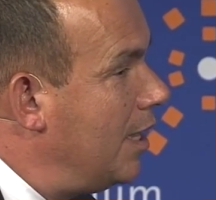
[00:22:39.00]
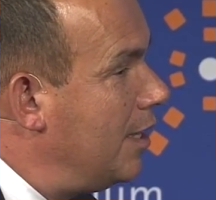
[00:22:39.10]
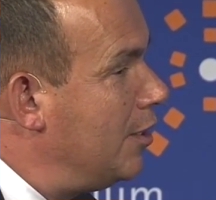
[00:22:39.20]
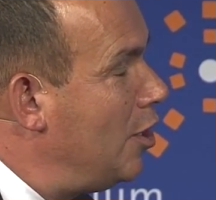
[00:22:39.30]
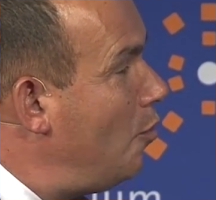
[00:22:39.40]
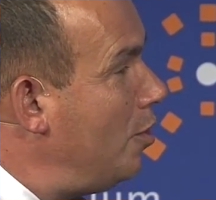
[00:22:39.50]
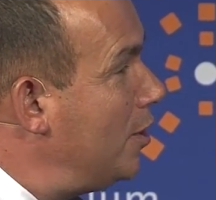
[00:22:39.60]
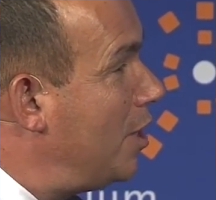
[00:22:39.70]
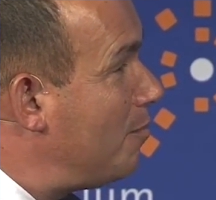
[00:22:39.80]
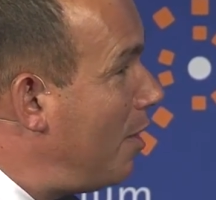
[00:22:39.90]
No one
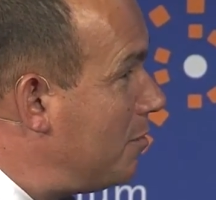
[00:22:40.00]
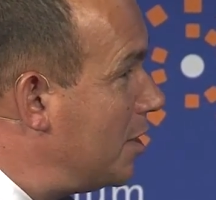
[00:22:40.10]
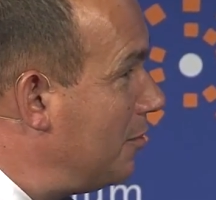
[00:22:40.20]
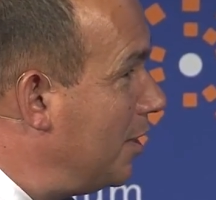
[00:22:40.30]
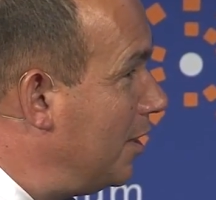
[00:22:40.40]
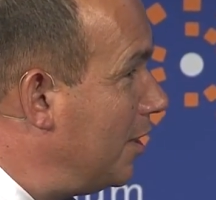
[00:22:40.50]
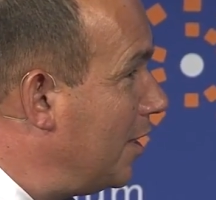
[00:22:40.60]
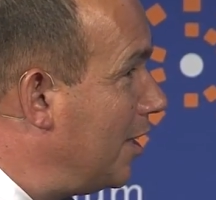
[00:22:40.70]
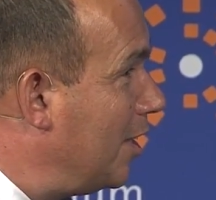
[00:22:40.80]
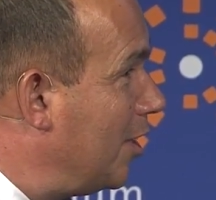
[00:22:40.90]
had come up to me
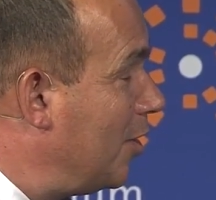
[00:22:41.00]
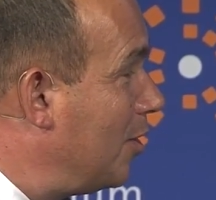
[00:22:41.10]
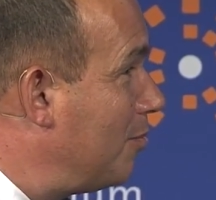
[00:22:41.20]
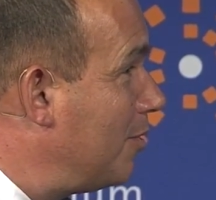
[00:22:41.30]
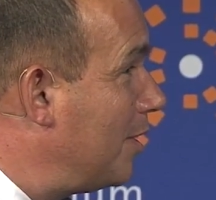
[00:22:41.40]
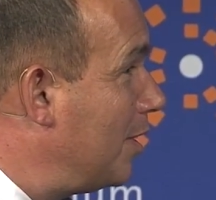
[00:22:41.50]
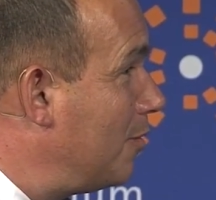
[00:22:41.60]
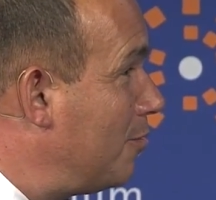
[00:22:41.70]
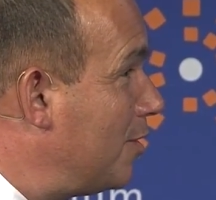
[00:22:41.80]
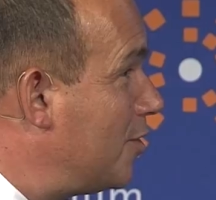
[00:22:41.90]

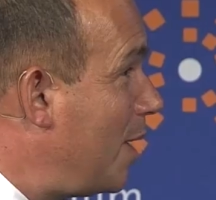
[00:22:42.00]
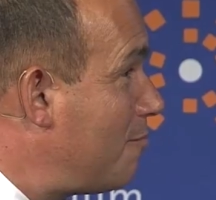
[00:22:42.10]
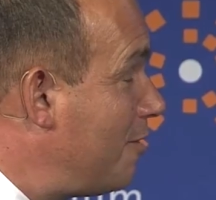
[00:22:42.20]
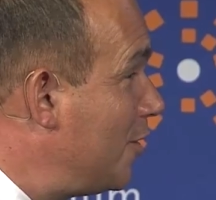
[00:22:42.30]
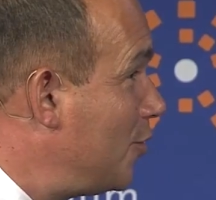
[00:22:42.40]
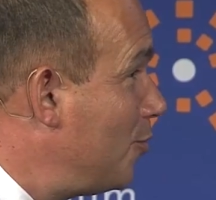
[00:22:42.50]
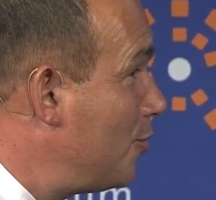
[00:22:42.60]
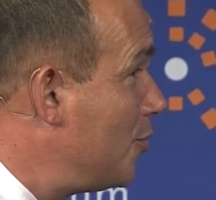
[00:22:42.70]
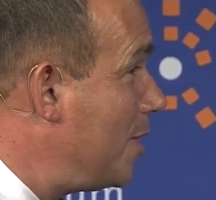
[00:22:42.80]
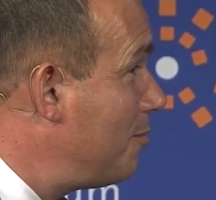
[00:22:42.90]
with a samurai
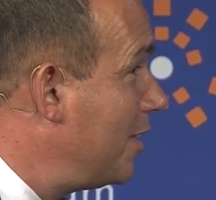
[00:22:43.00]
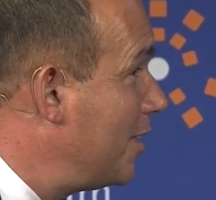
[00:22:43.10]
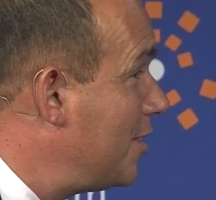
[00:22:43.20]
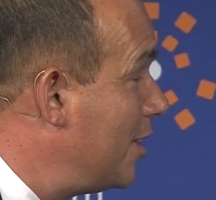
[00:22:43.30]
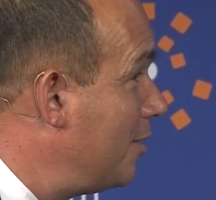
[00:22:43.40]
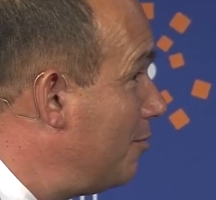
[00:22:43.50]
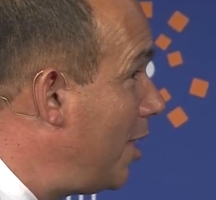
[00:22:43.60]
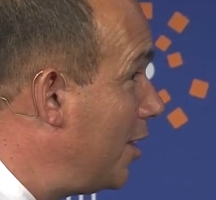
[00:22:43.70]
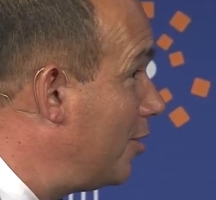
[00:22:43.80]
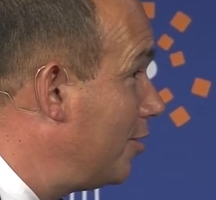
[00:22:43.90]
sword or something and said,
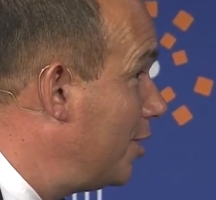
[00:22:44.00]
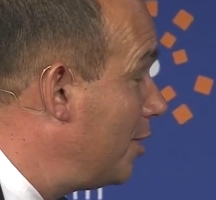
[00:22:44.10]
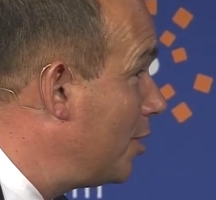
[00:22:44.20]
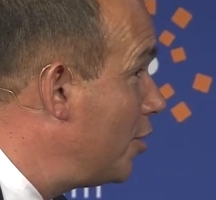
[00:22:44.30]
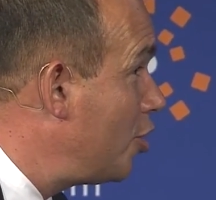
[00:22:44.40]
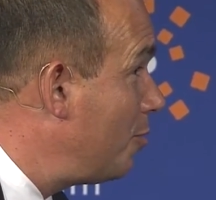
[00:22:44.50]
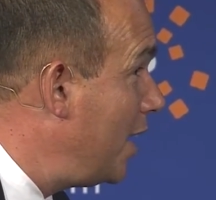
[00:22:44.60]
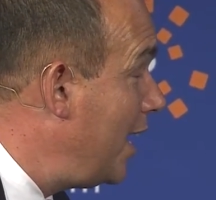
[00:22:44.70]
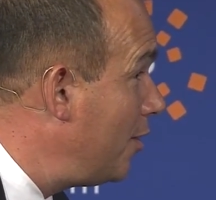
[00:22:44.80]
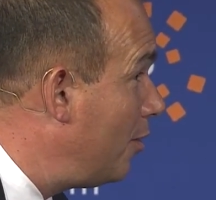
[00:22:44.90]
Michael, you know, we're going to chop your
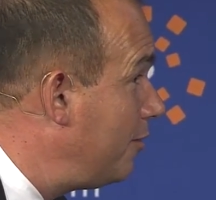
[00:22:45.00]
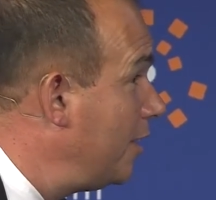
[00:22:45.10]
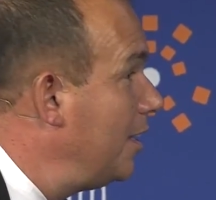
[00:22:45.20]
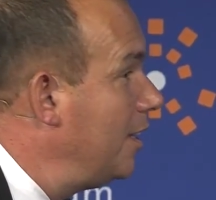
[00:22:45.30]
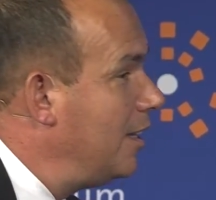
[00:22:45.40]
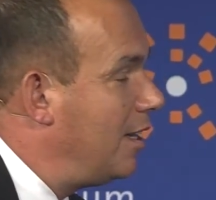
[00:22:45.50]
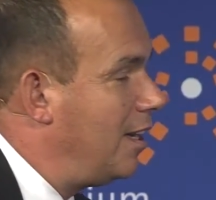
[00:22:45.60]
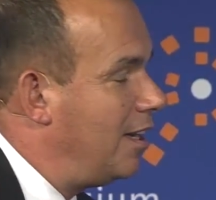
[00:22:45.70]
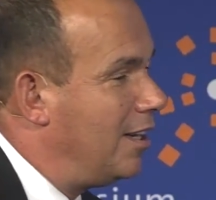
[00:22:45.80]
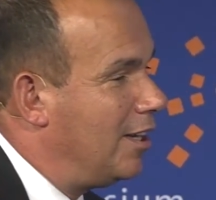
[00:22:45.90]
head off.
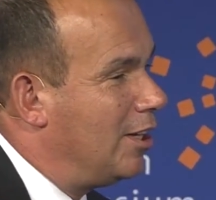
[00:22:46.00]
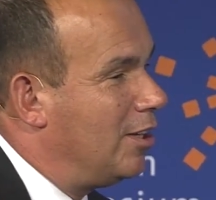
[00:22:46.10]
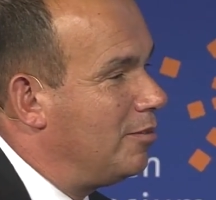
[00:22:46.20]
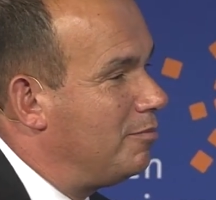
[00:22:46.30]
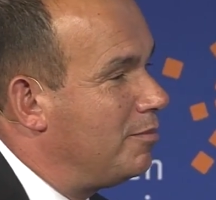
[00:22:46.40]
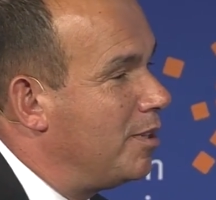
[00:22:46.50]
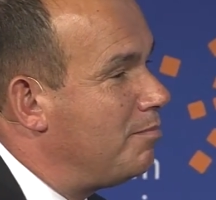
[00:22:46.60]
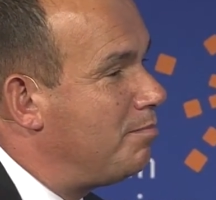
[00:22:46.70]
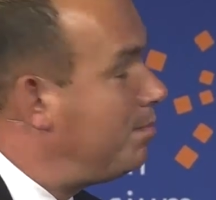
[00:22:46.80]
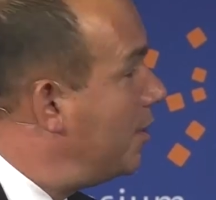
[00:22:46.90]

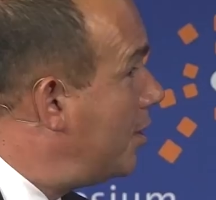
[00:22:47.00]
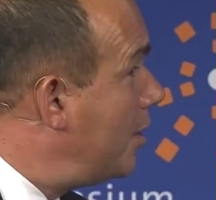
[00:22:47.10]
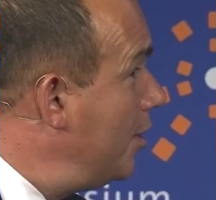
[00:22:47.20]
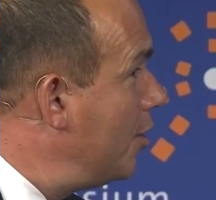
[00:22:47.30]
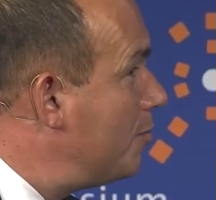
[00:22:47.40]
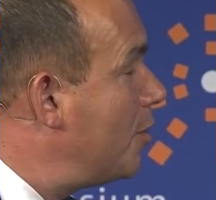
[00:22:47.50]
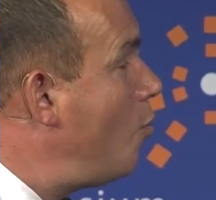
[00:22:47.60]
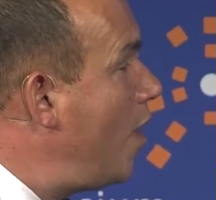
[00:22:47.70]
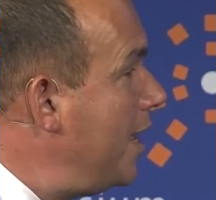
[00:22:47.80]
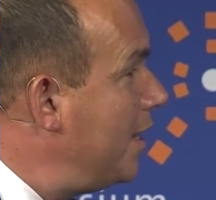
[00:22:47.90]
But, you know, the
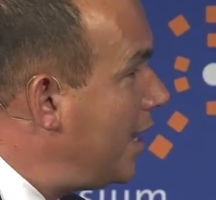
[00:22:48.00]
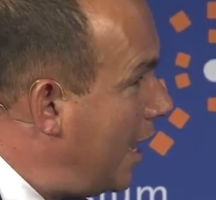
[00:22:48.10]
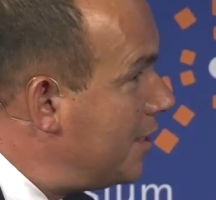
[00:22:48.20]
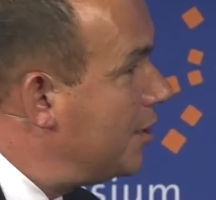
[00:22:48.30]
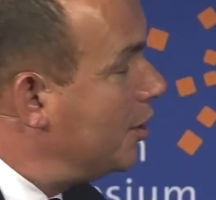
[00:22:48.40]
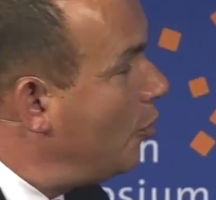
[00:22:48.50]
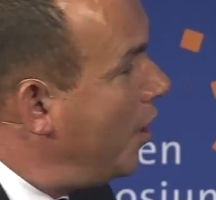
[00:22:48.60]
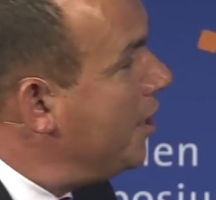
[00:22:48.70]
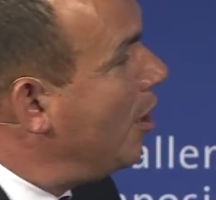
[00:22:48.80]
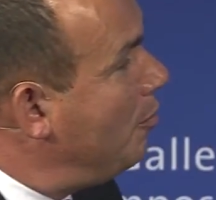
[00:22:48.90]
way they acted, the
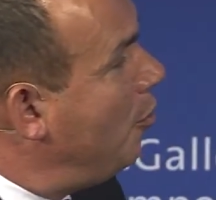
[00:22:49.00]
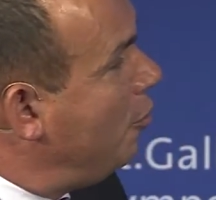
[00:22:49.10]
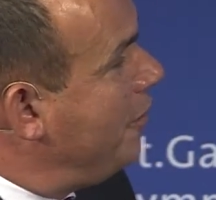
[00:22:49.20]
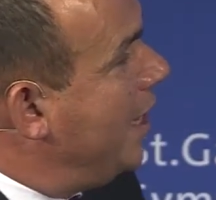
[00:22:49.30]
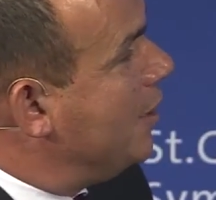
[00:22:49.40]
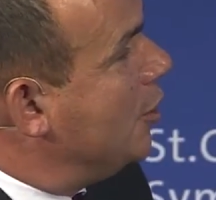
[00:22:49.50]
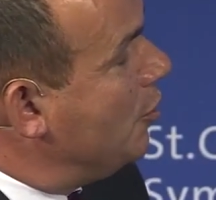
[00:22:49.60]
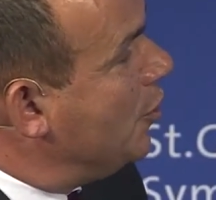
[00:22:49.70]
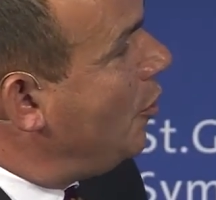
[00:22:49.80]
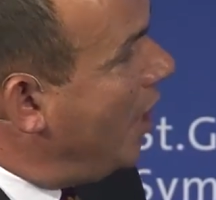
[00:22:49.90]
way that board reacted
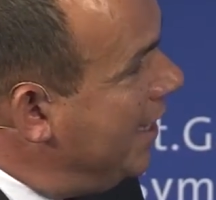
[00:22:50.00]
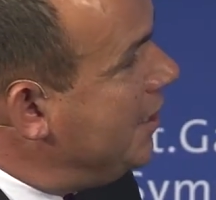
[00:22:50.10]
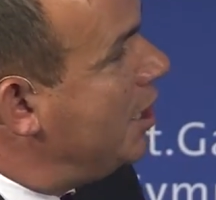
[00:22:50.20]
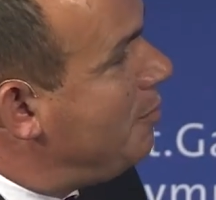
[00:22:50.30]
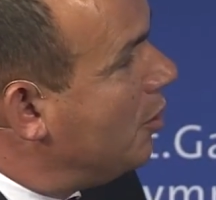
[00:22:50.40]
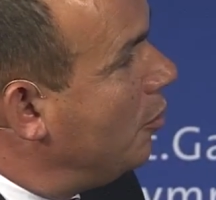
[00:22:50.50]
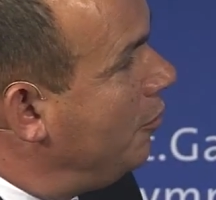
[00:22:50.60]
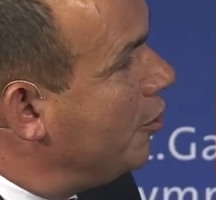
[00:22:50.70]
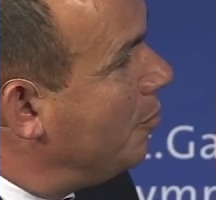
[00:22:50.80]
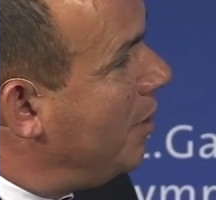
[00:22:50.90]
was so atypical
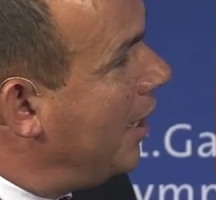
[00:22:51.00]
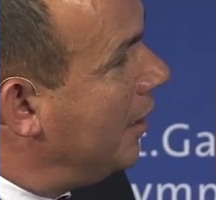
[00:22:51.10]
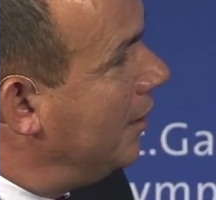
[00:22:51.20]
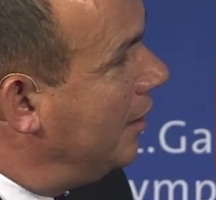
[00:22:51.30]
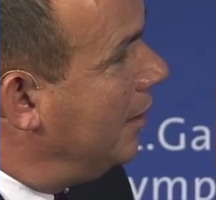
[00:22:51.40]
for Japan.